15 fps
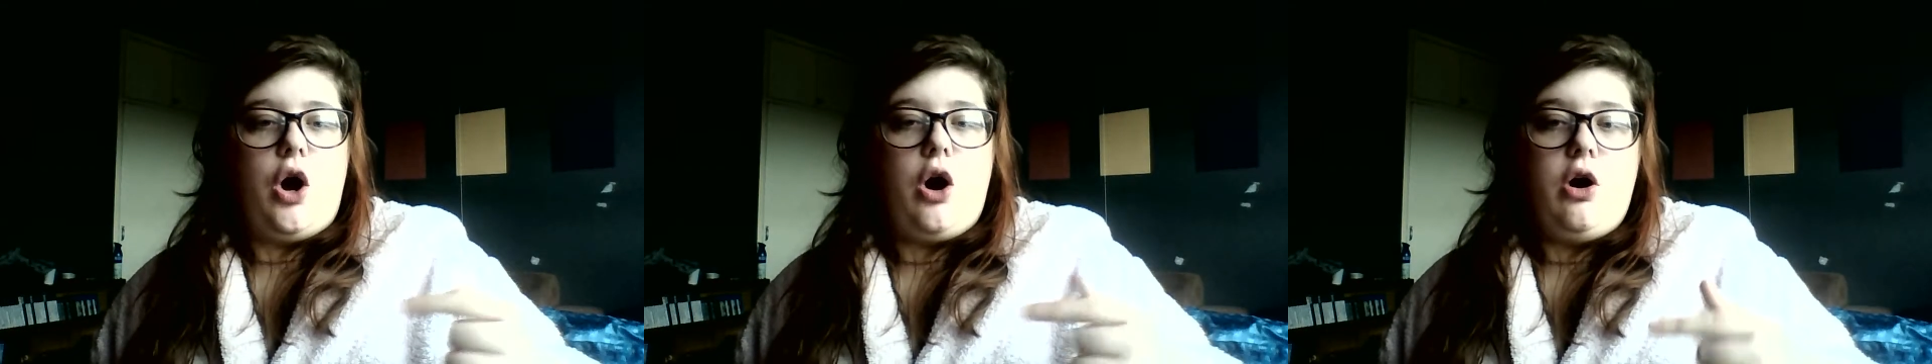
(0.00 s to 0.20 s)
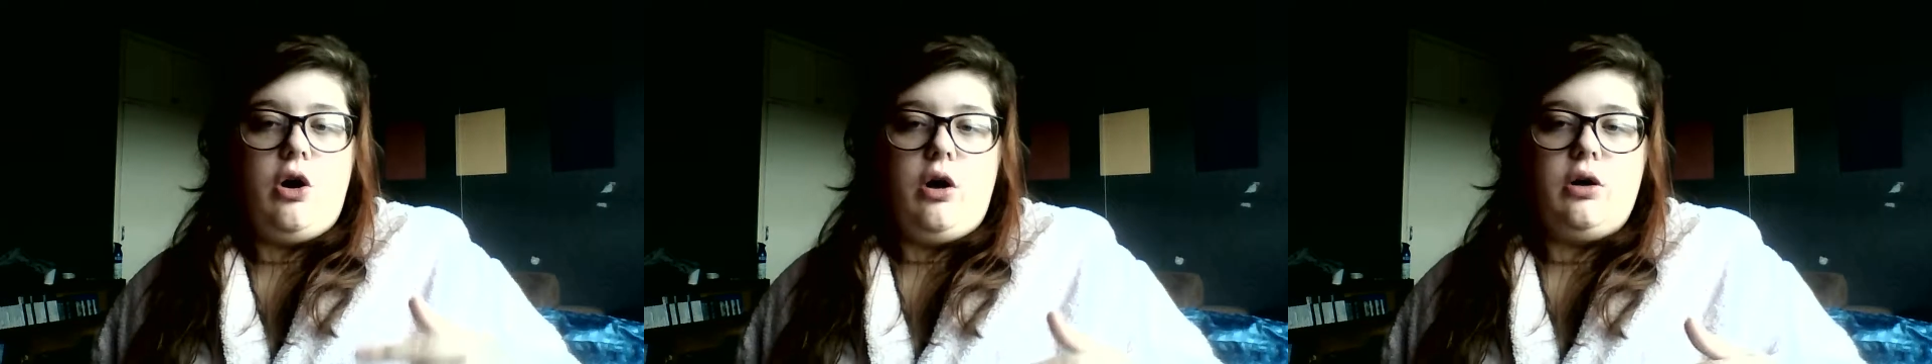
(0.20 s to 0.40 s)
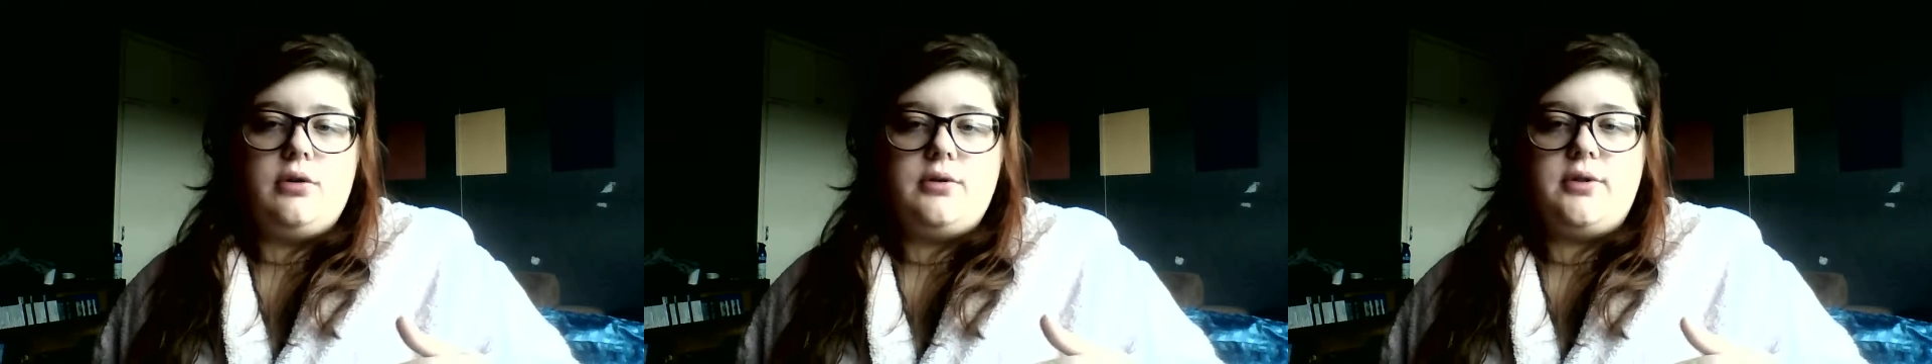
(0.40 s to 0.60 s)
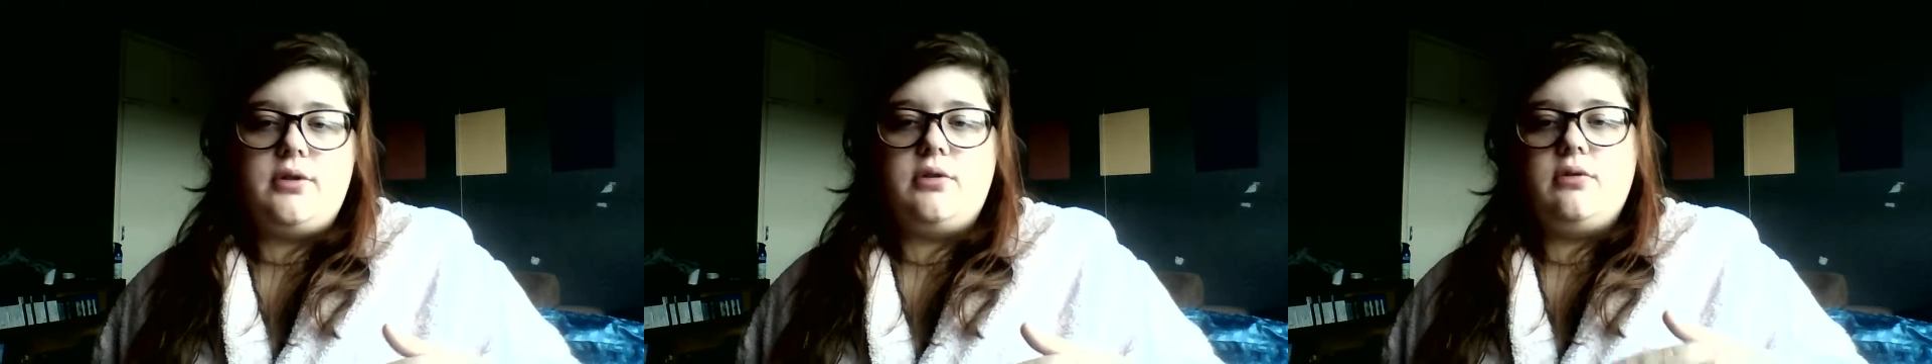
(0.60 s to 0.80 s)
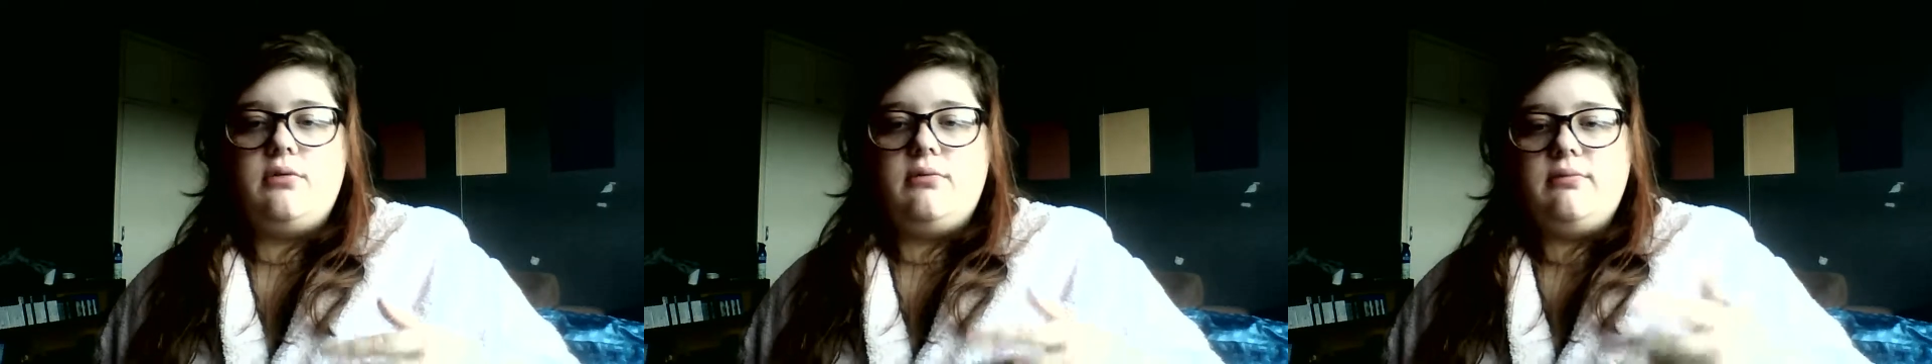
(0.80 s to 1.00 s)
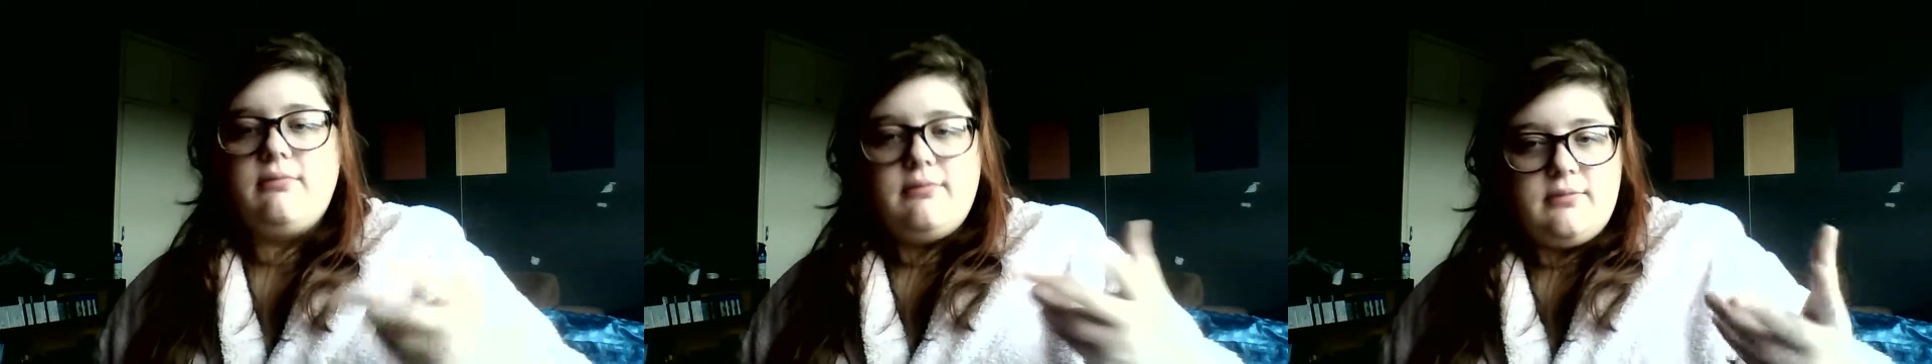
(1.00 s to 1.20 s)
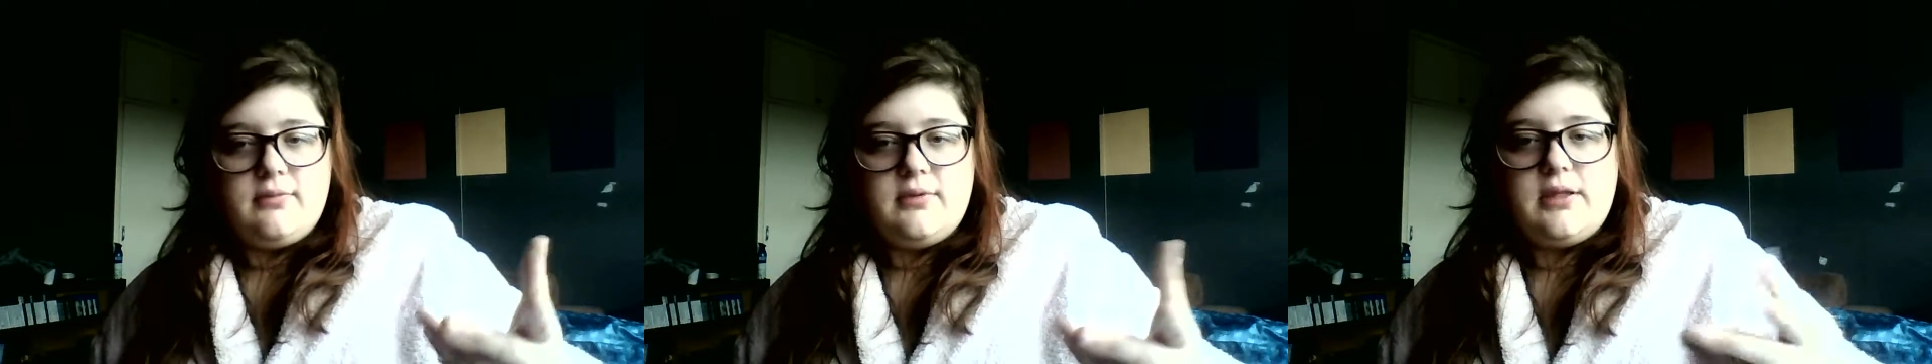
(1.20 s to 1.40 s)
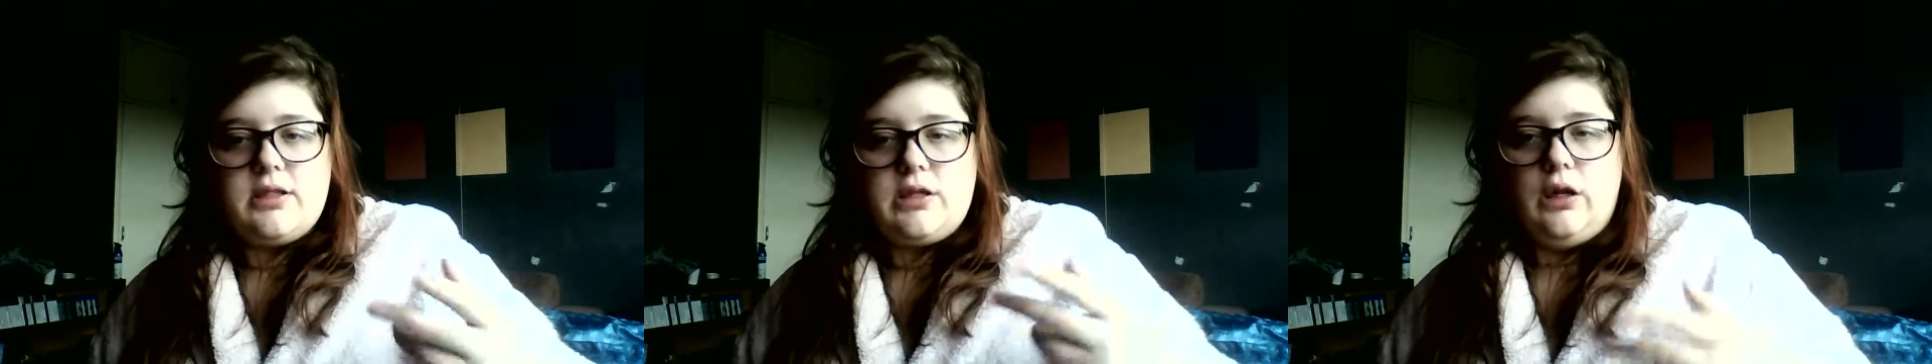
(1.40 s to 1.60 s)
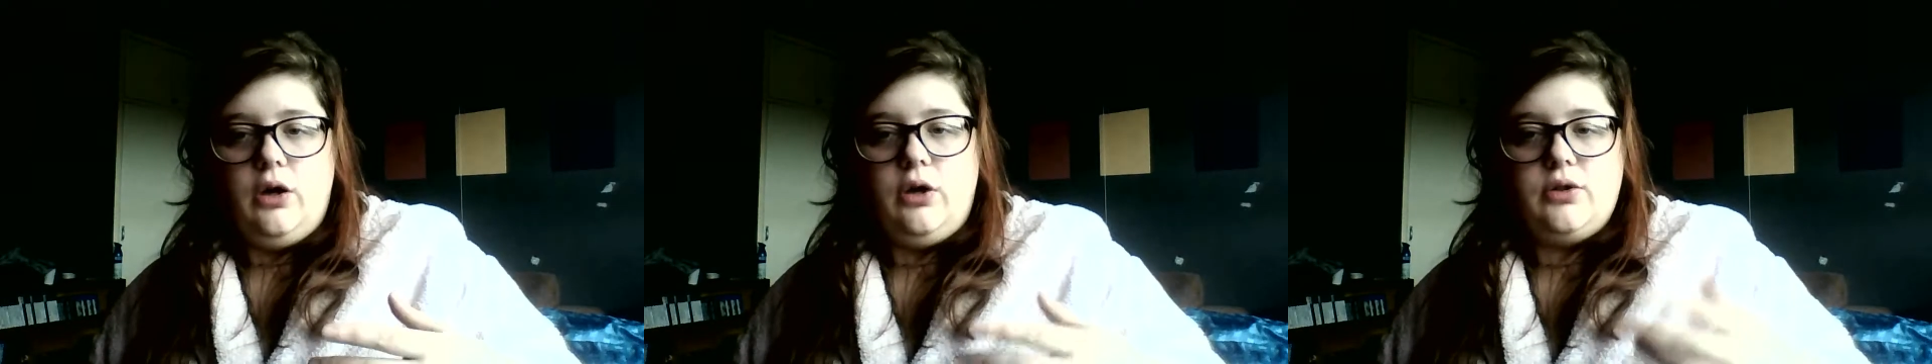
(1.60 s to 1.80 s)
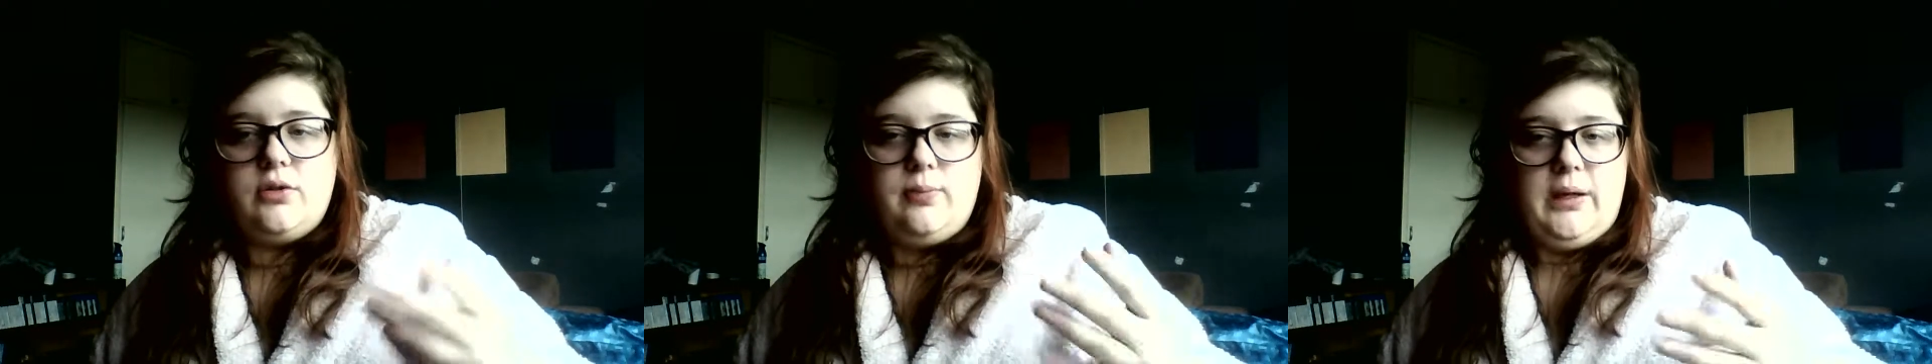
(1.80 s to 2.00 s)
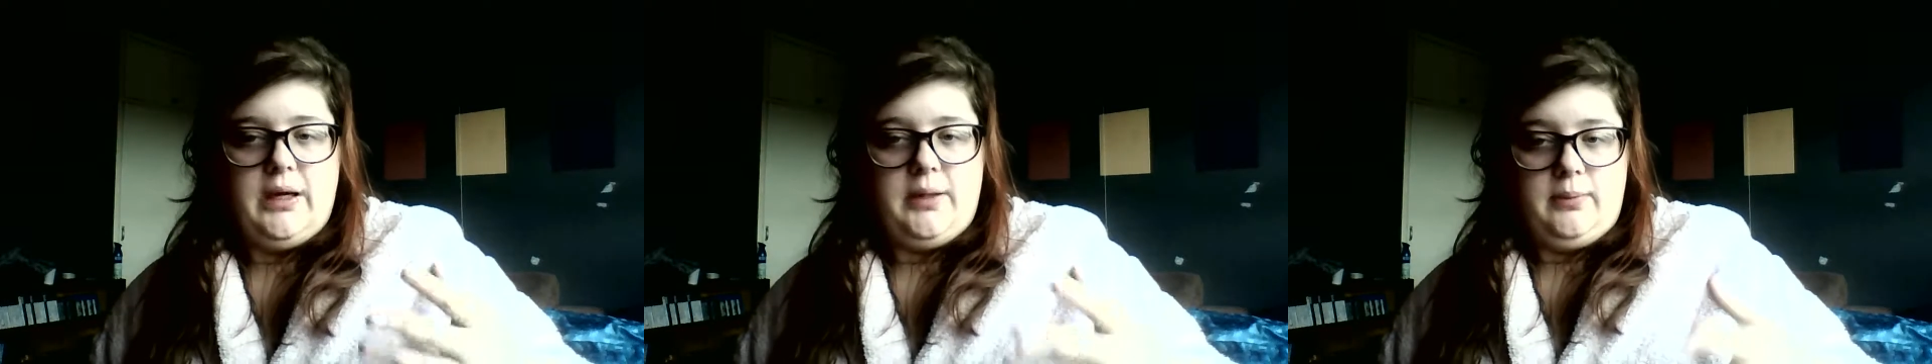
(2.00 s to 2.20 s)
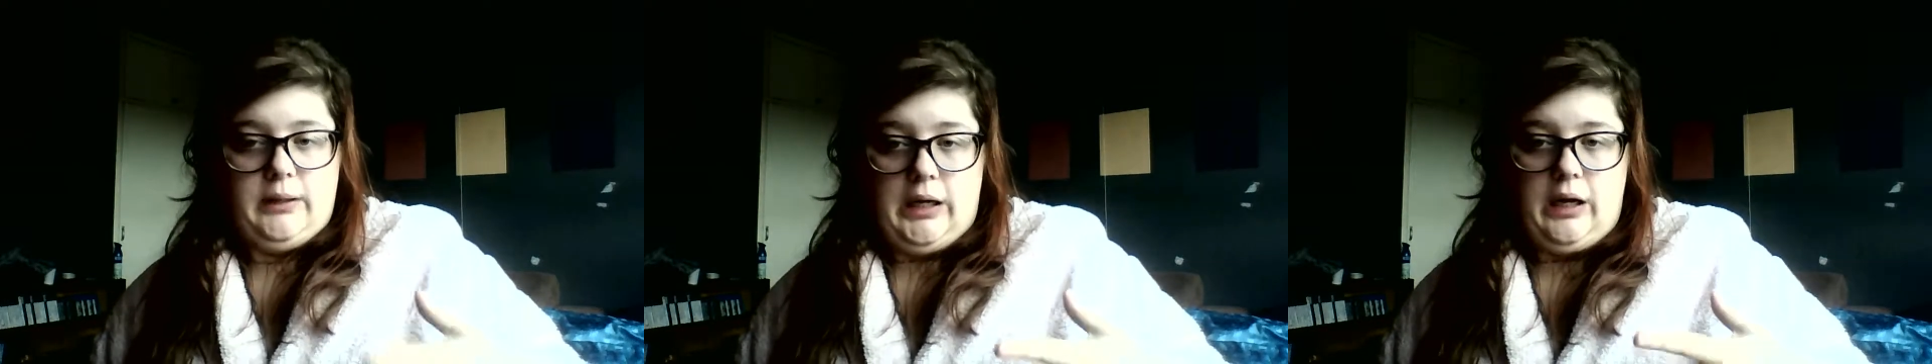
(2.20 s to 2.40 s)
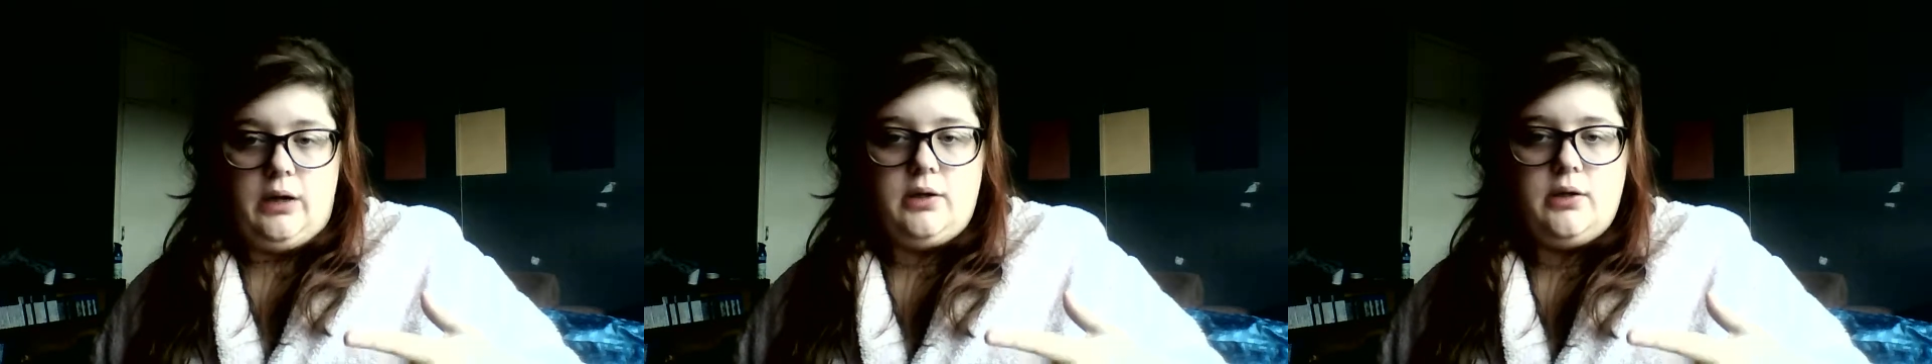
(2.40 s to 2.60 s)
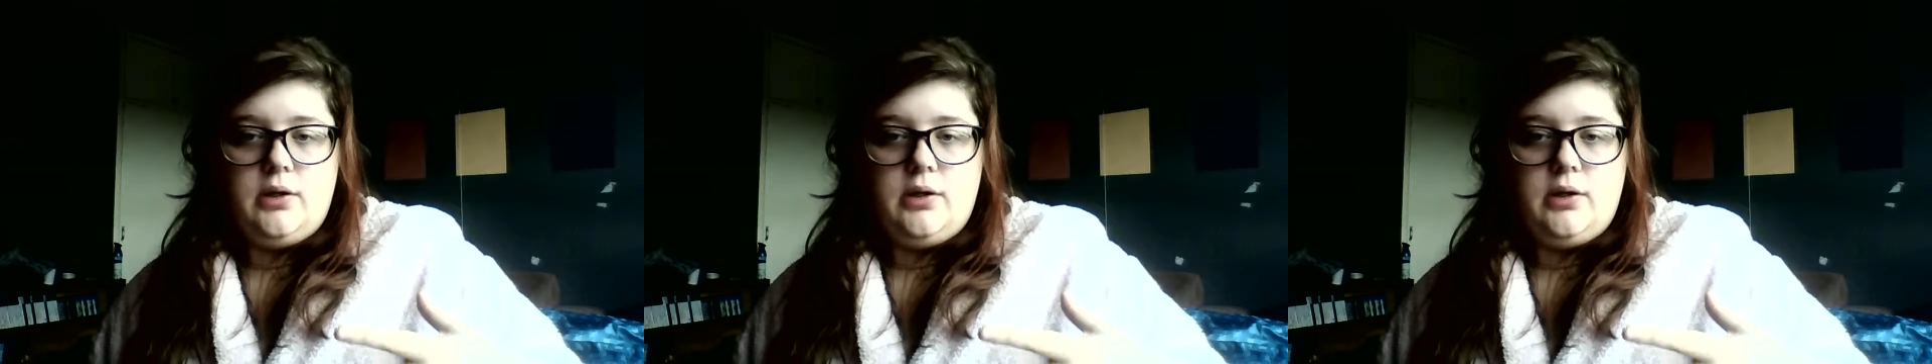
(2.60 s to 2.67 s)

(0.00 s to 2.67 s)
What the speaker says: whores, sluts, blah blah.